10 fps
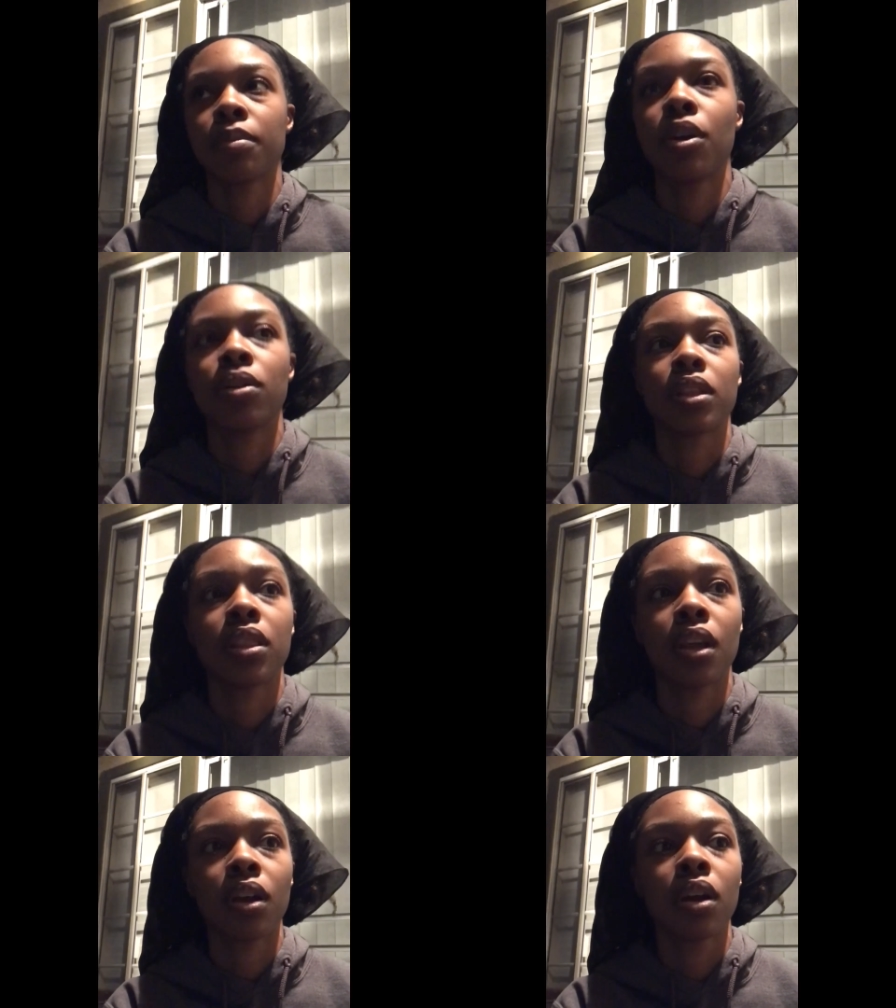them know
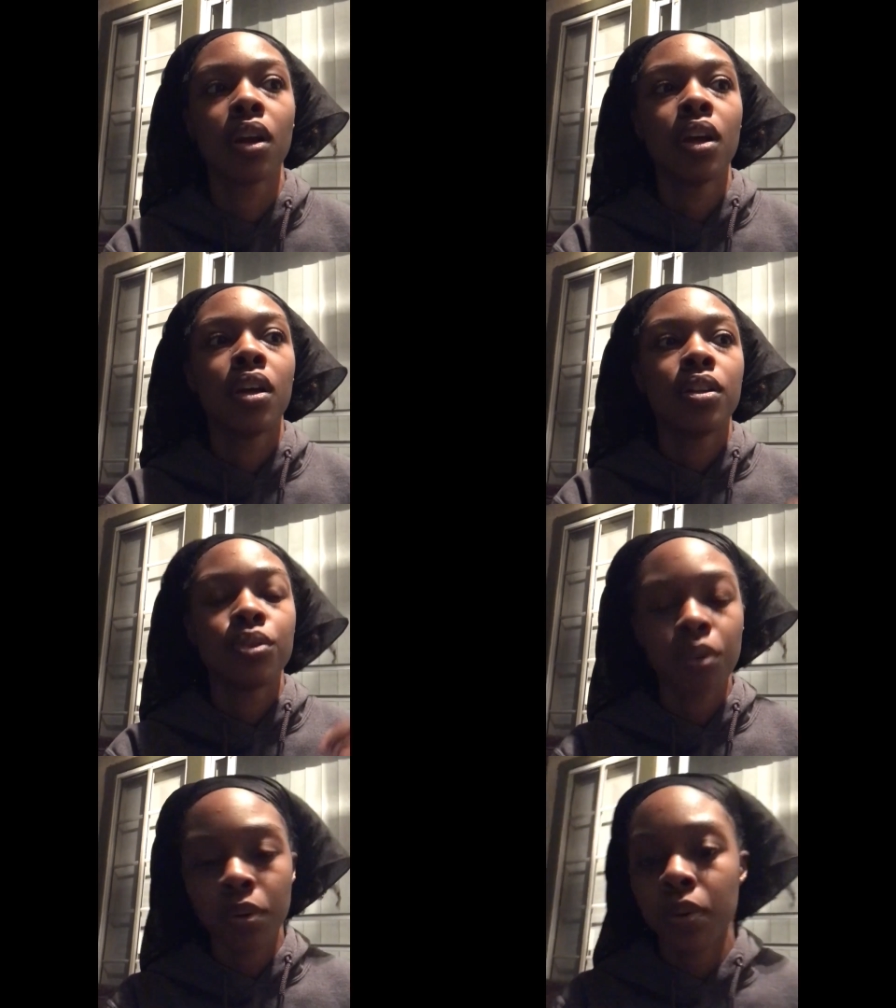that they're
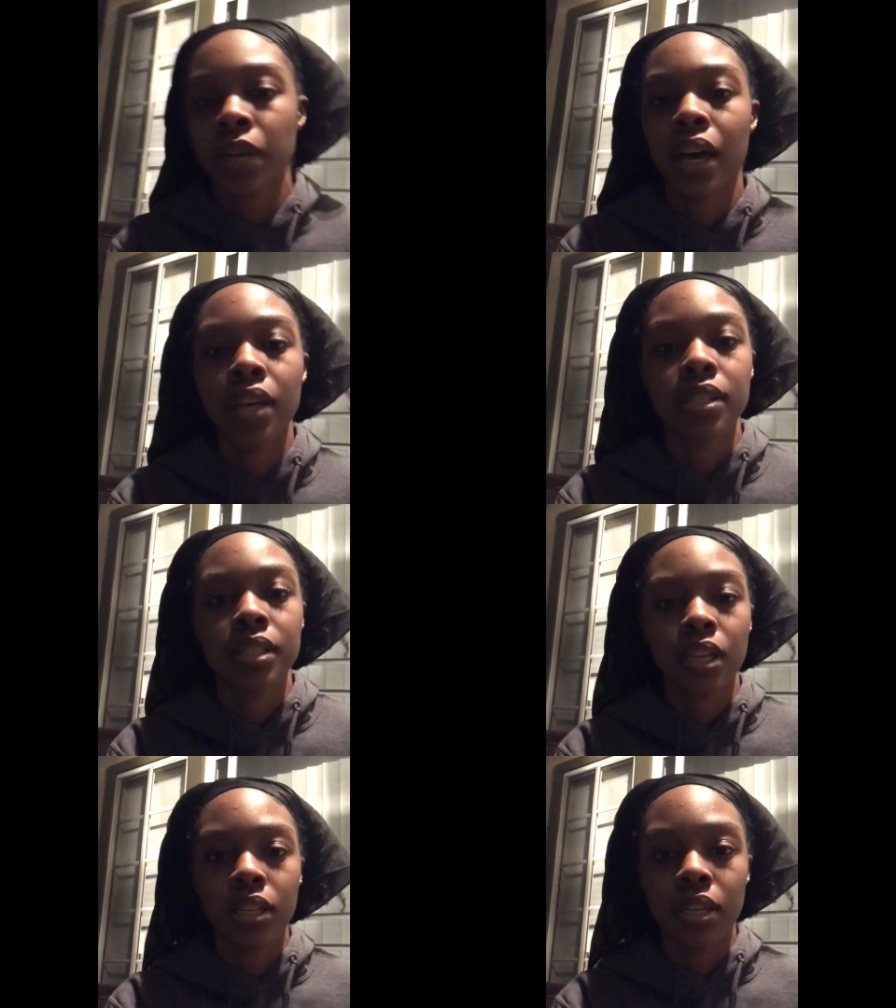doing what God is
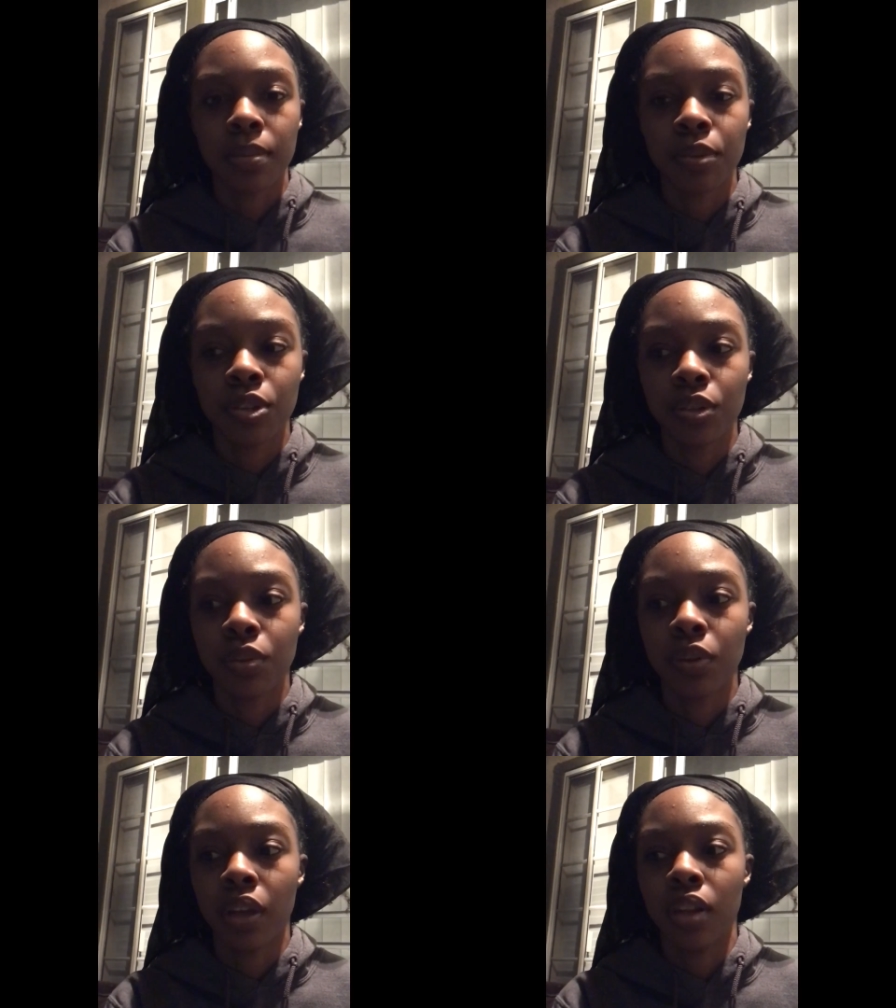telling them to
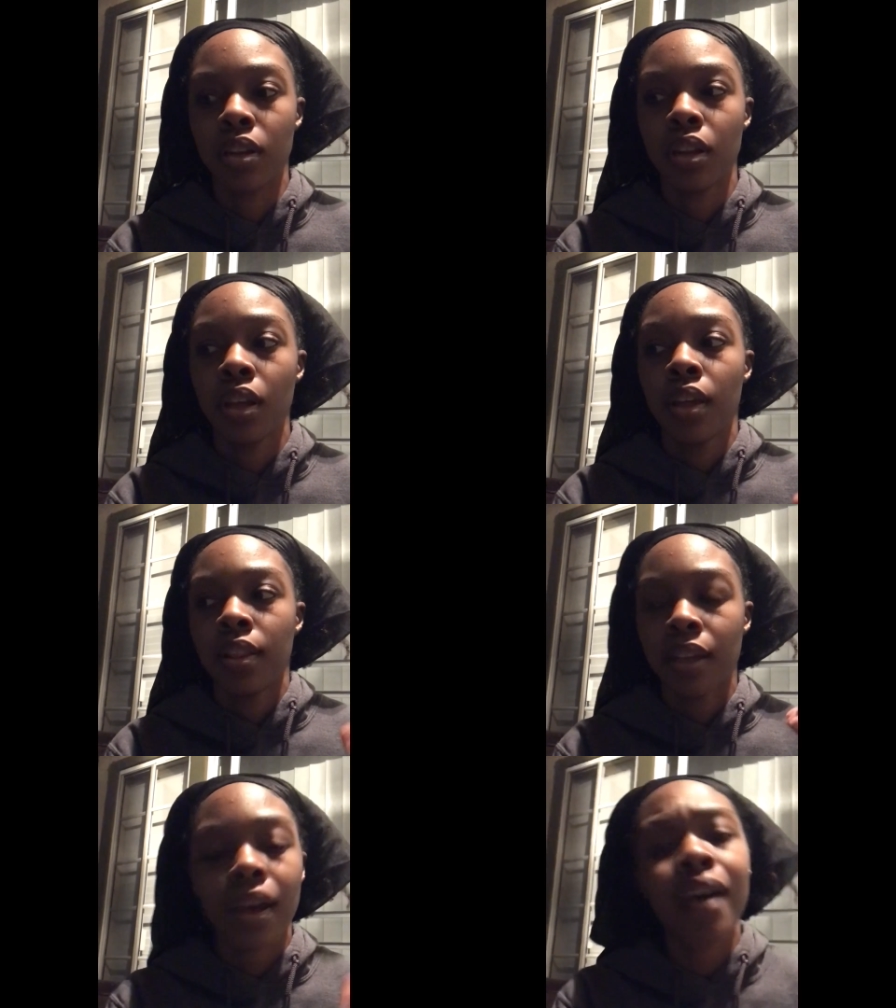do and
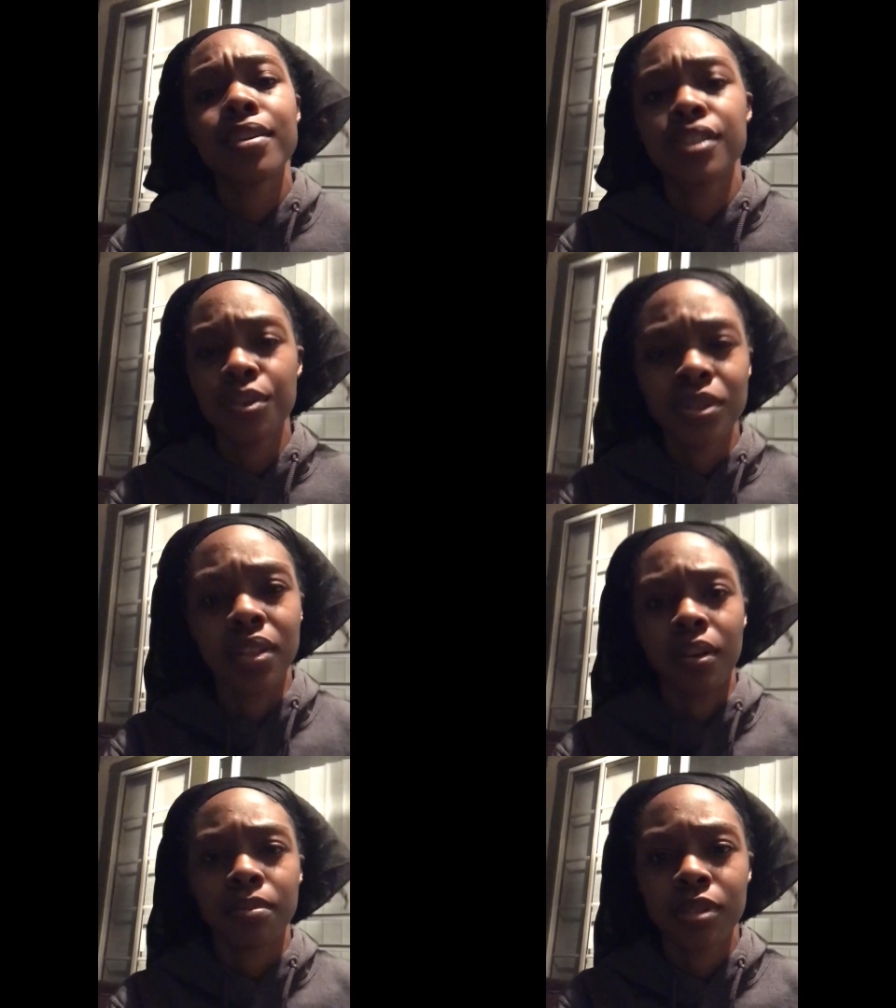that God is
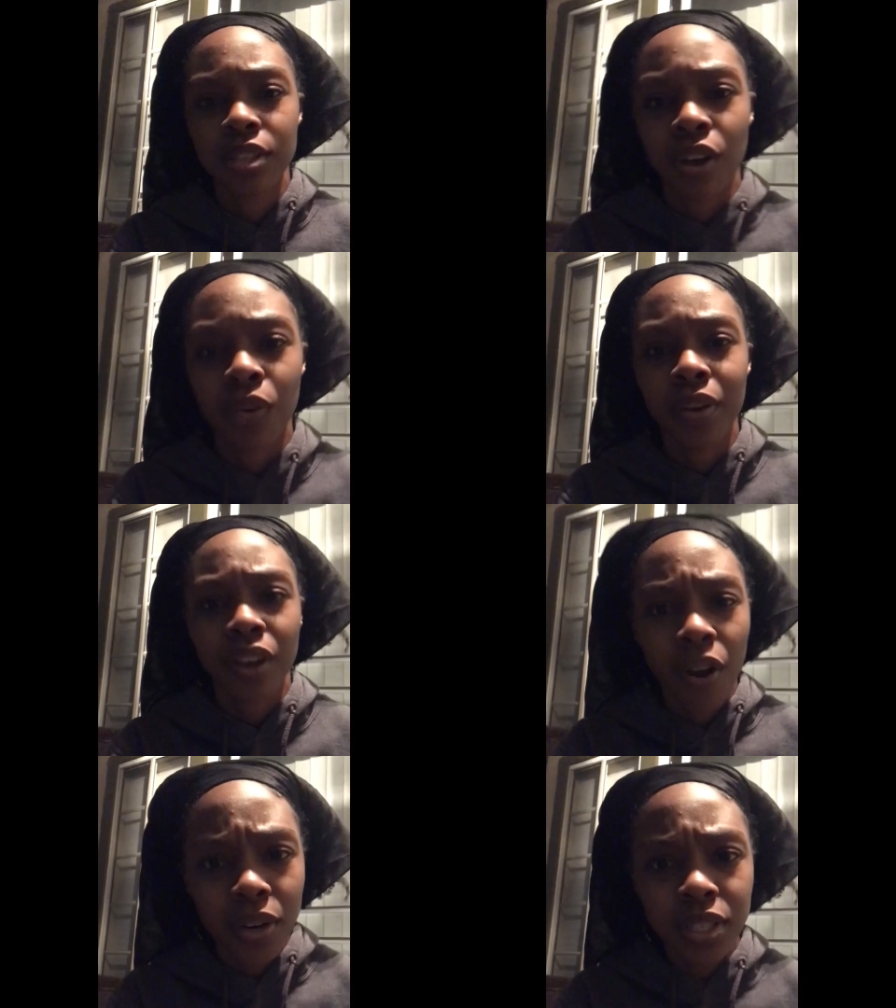using them. So
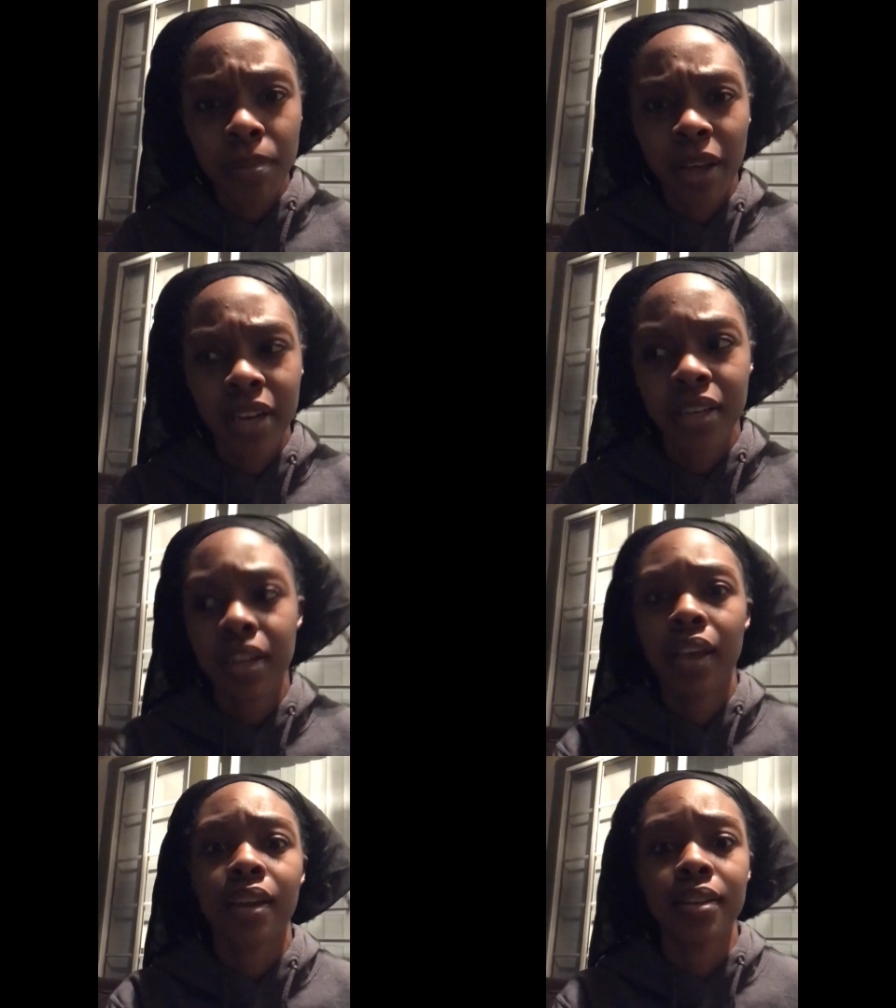encourage somebody
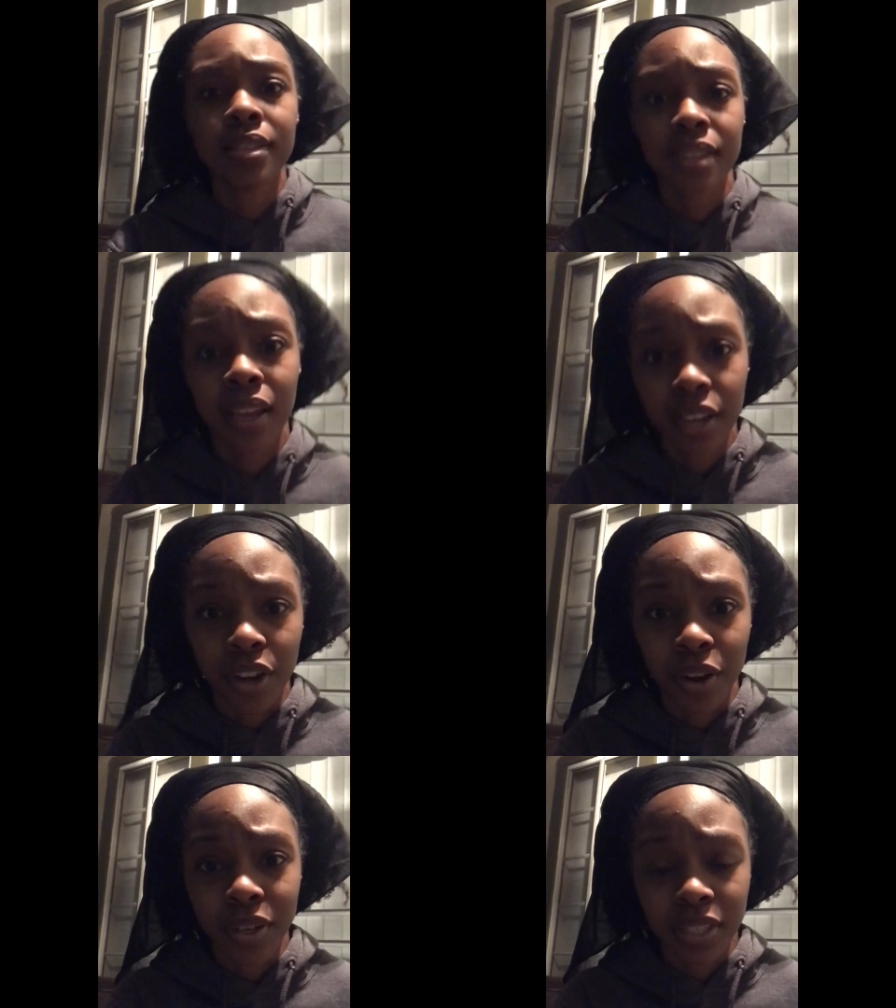today and stay
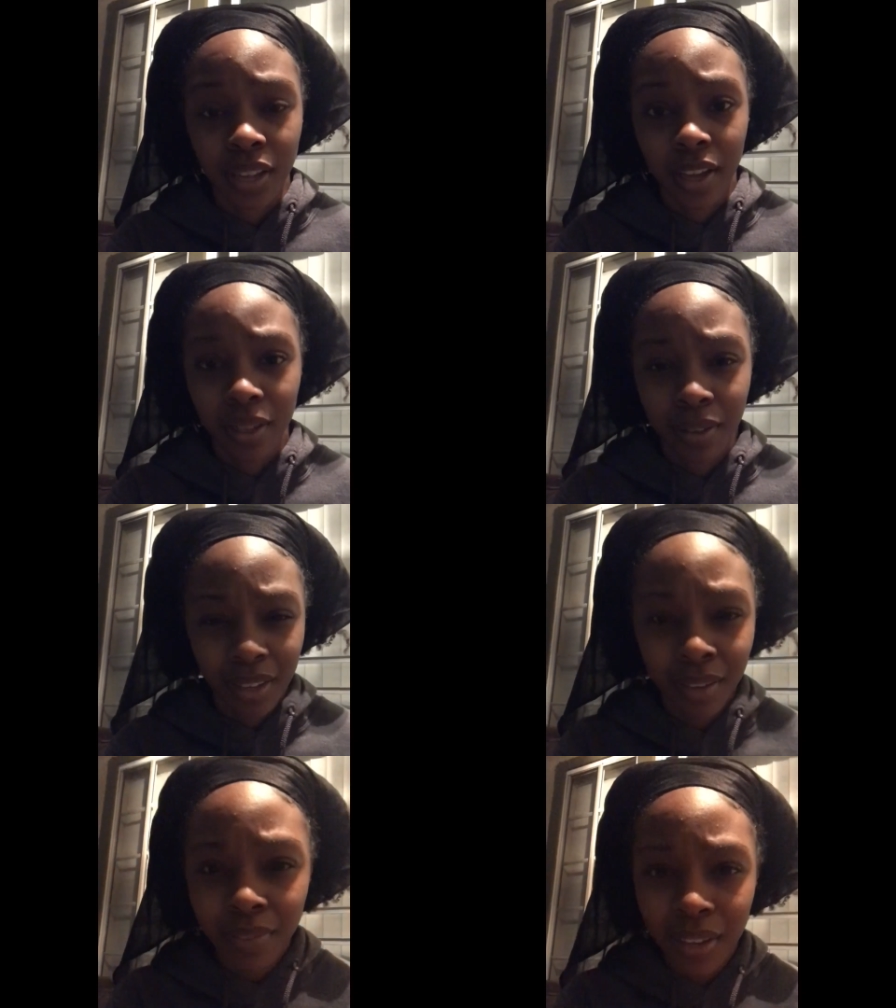encouraged. Like
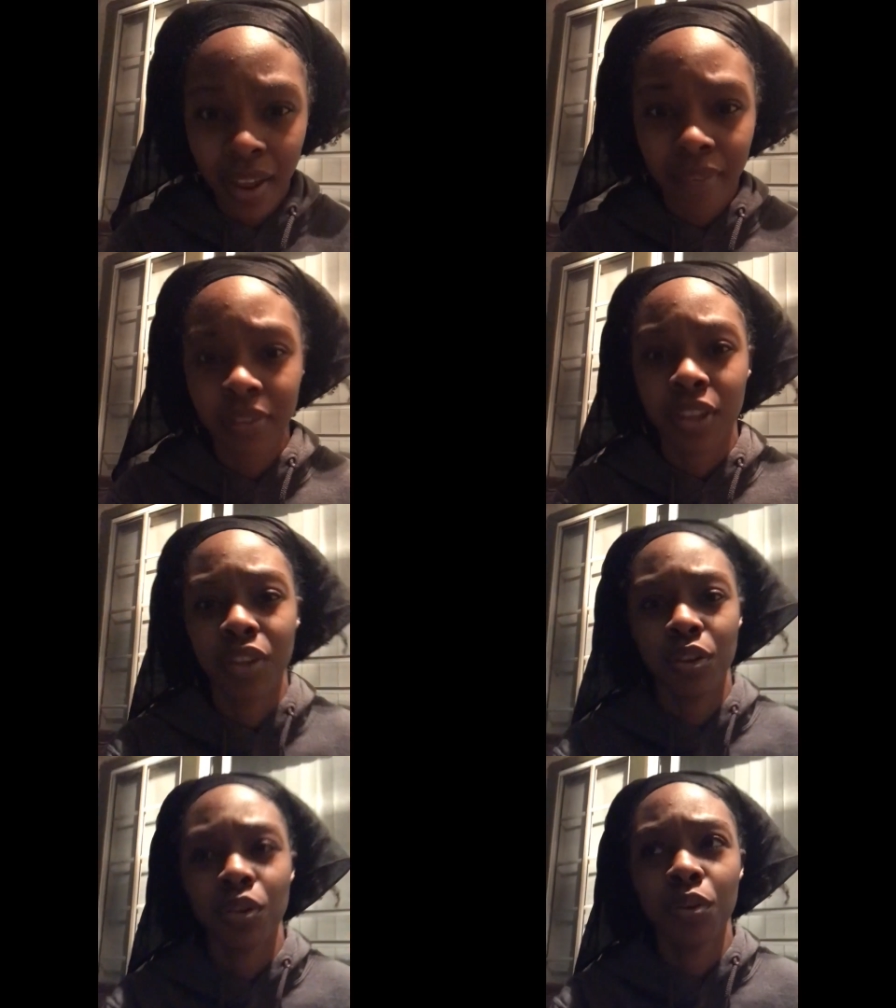live the life
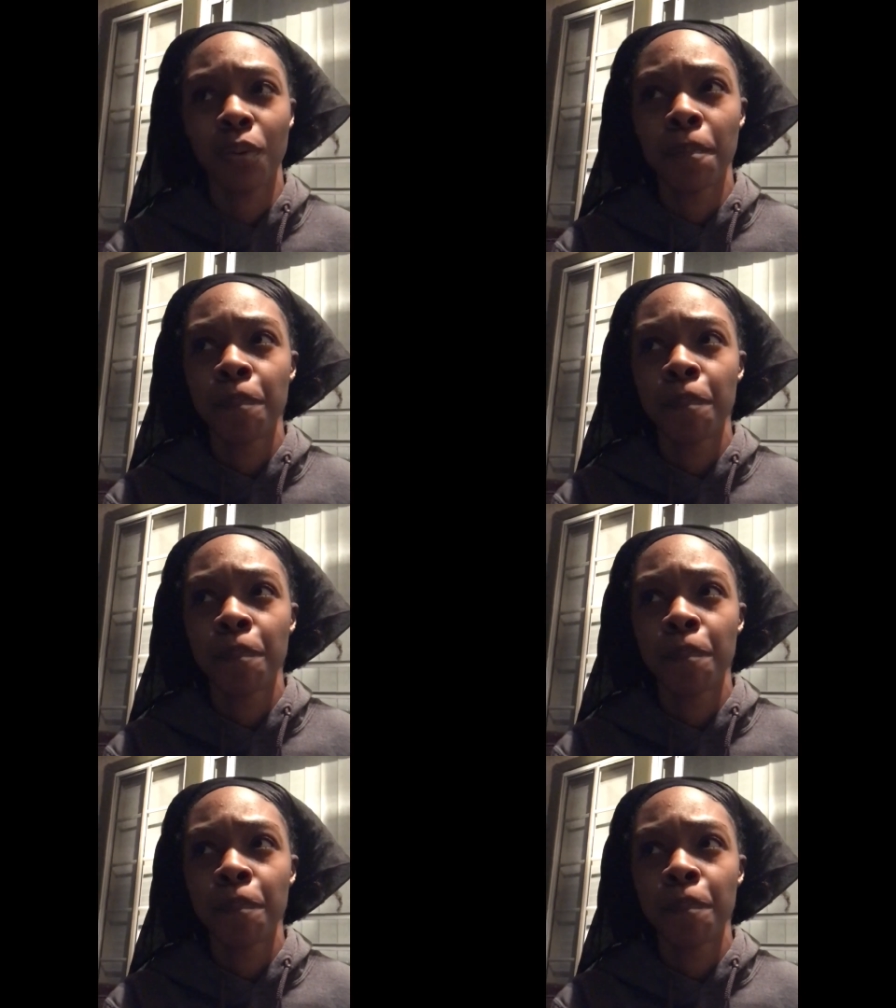that you